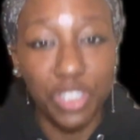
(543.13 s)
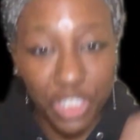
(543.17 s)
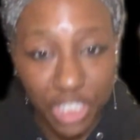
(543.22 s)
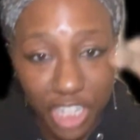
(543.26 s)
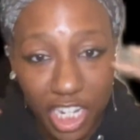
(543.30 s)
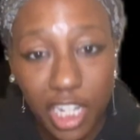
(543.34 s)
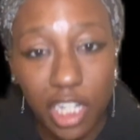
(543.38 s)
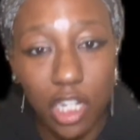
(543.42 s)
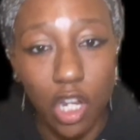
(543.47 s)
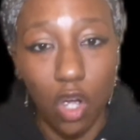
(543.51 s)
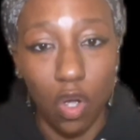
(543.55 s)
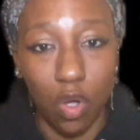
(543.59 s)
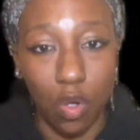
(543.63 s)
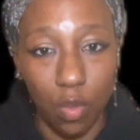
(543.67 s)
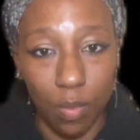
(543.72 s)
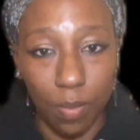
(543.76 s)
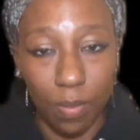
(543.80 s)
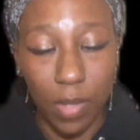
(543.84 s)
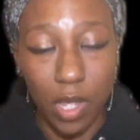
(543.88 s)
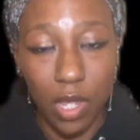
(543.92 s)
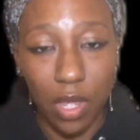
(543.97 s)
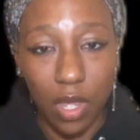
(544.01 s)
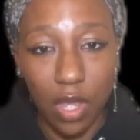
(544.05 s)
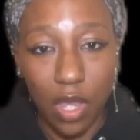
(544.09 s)

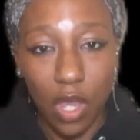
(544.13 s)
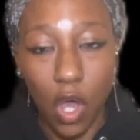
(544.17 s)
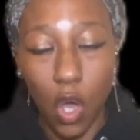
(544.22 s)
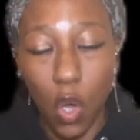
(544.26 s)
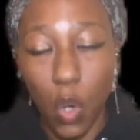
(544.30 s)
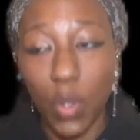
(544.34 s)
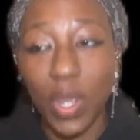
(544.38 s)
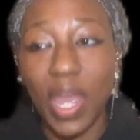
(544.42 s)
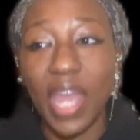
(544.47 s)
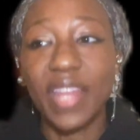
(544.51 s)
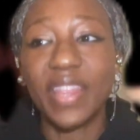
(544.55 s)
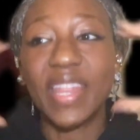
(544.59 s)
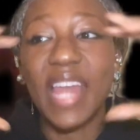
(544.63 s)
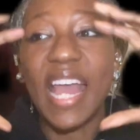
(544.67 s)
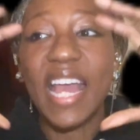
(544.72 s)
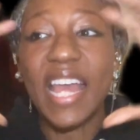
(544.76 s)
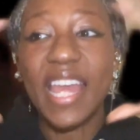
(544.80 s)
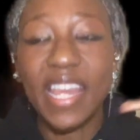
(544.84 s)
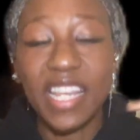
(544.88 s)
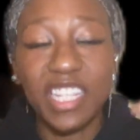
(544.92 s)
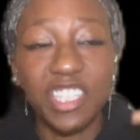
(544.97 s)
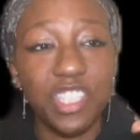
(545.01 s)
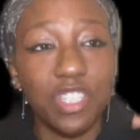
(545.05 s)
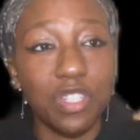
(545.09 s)
genome. Okay,
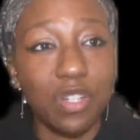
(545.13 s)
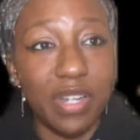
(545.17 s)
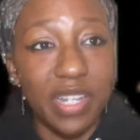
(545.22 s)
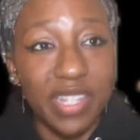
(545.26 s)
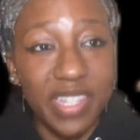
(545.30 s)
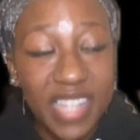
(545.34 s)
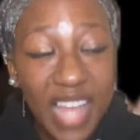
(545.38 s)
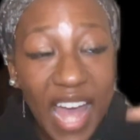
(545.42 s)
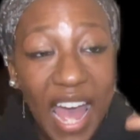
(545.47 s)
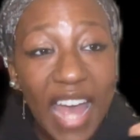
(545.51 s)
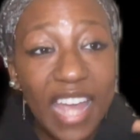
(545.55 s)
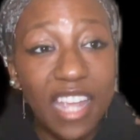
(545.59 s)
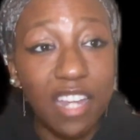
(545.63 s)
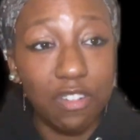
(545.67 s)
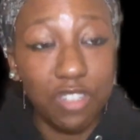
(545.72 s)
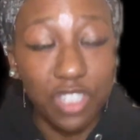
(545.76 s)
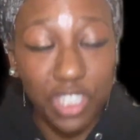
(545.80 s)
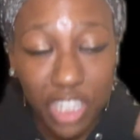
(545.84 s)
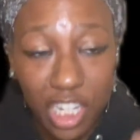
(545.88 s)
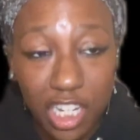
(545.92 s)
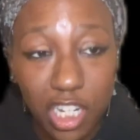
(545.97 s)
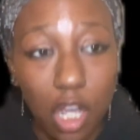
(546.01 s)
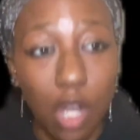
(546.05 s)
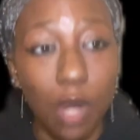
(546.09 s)
that is your entire
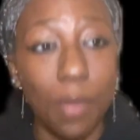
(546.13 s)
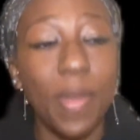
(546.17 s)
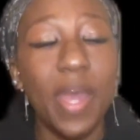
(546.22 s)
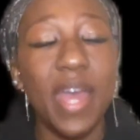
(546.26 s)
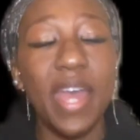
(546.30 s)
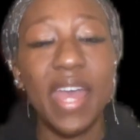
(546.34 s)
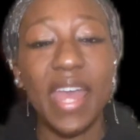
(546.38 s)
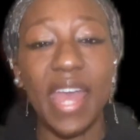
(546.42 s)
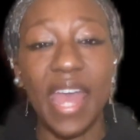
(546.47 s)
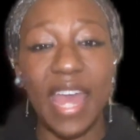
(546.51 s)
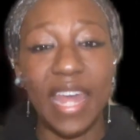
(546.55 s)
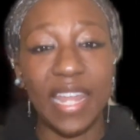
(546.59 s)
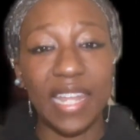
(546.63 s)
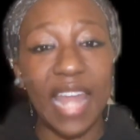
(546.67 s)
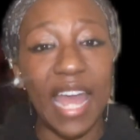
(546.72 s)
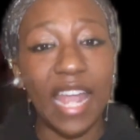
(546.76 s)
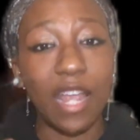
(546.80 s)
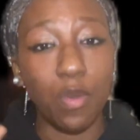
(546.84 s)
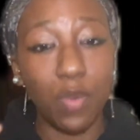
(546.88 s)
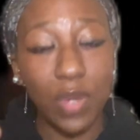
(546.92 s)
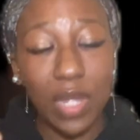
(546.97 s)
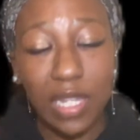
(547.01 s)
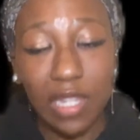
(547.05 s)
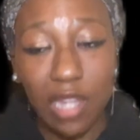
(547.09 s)
genome. And
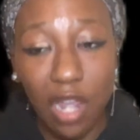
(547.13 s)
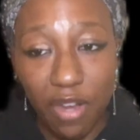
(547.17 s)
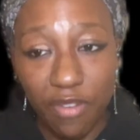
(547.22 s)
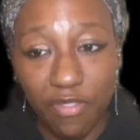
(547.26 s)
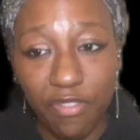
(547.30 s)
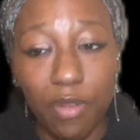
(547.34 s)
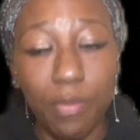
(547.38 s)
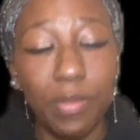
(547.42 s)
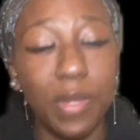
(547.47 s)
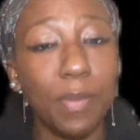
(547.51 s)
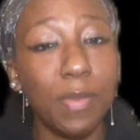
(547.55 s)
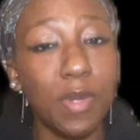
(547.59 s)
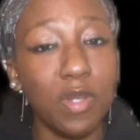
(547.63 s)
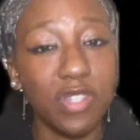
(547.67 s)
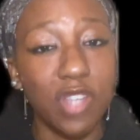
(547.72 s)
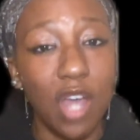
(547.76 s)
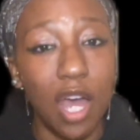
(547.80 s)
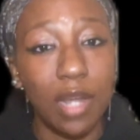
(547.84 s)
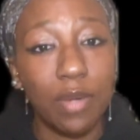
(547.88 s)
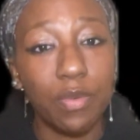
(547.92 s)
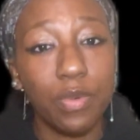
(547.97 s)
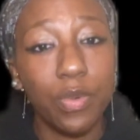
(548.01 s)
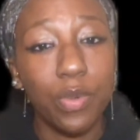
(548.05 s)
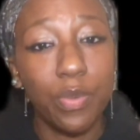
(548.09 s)
like we learned from the most
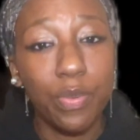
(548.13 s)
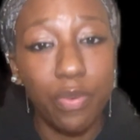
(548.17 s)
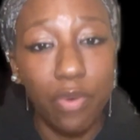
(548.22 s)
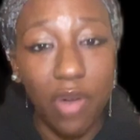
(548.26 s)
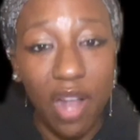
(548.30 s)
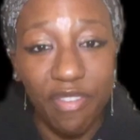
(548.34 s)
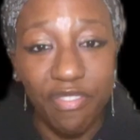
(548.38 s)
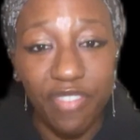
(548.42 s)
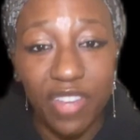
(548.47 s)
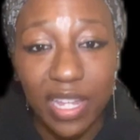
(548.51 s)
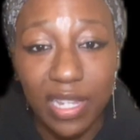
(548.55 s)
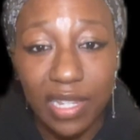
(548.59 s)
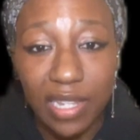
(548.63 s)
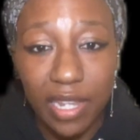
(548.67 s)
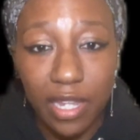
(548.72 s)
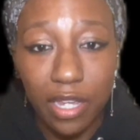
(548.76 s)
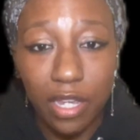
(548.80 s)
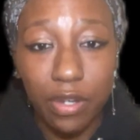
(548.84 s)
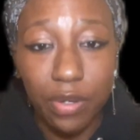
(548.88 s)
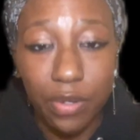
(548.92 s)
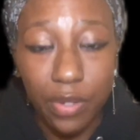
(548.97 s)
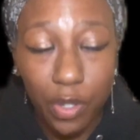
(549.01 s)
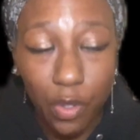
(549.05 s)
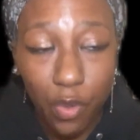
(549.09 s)
honorable prophet
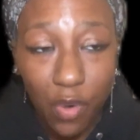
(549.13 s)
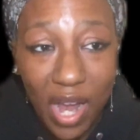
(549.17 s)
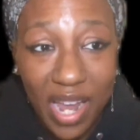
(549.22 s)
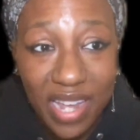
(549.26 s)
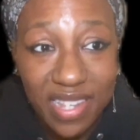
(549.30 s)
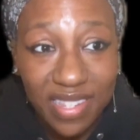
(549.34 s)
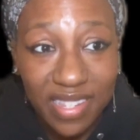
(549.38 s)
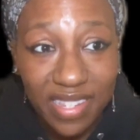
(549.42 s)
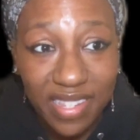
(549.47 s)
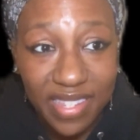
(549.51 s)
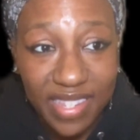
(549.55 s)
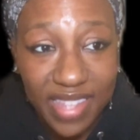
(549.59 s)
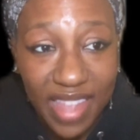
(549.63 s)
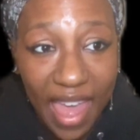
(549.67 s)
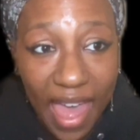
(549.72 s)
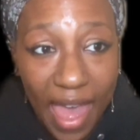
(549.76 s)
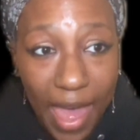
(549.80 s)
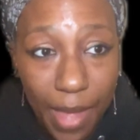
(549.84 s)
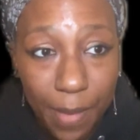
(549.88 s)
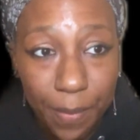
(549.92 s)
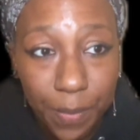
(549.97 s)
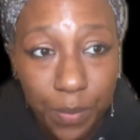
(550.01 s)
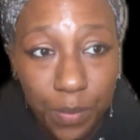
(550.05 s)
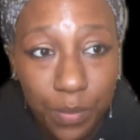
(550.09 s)
Eligio the Christ, is
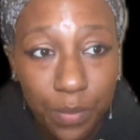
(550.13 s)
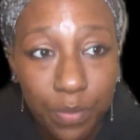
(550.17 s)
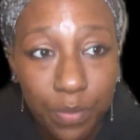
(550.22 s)
that